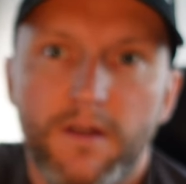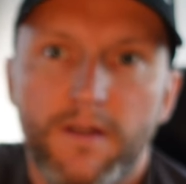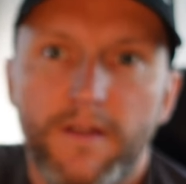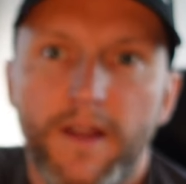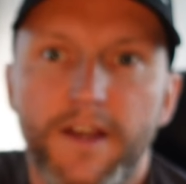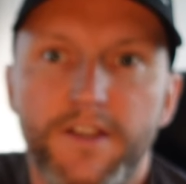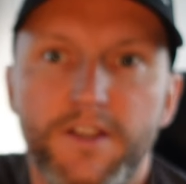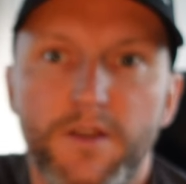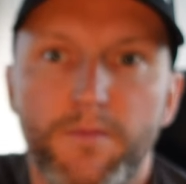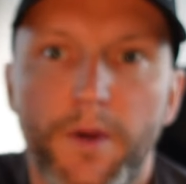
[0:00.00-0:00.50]

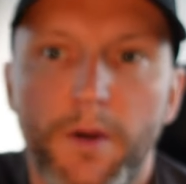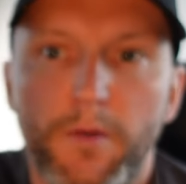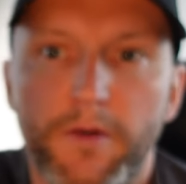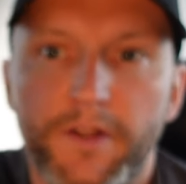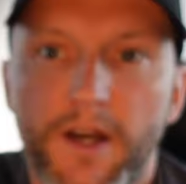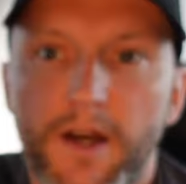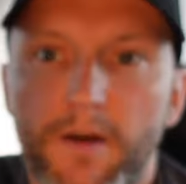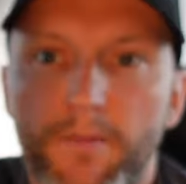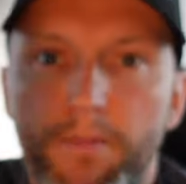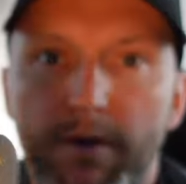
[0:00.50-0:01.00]
That's it
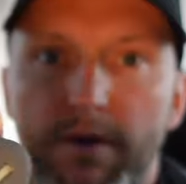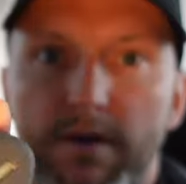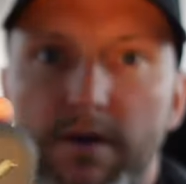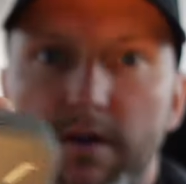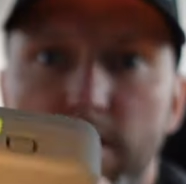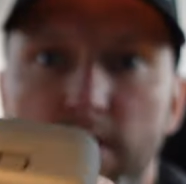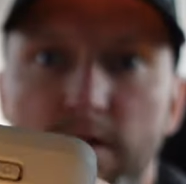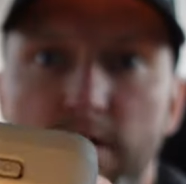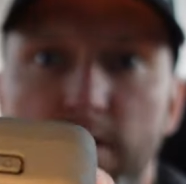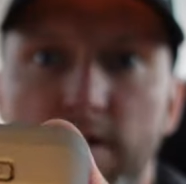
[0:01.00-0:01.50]
powered up,
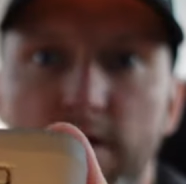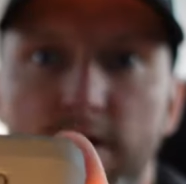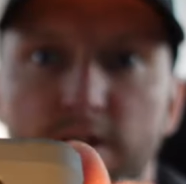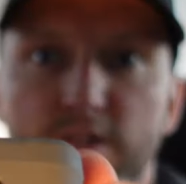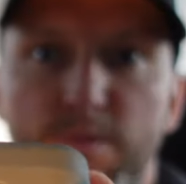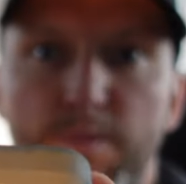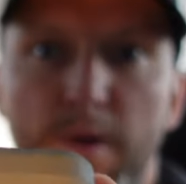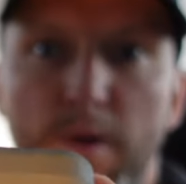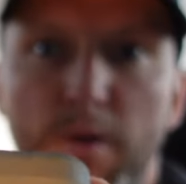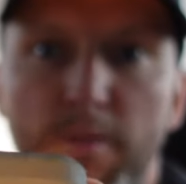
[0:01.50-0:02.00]
and
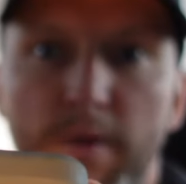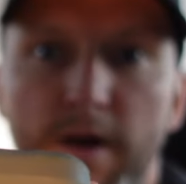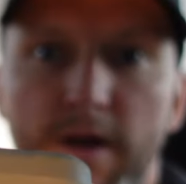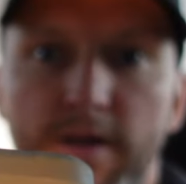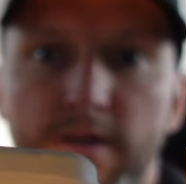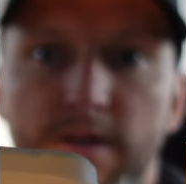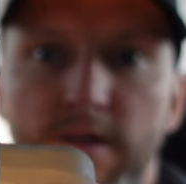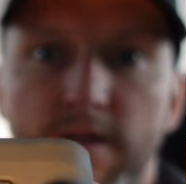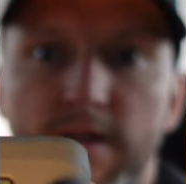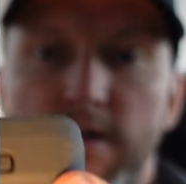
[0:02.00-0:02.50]
there's a power
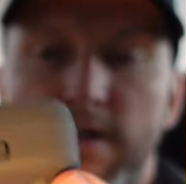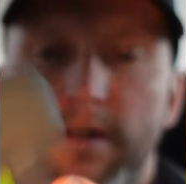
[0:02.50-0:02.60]
button.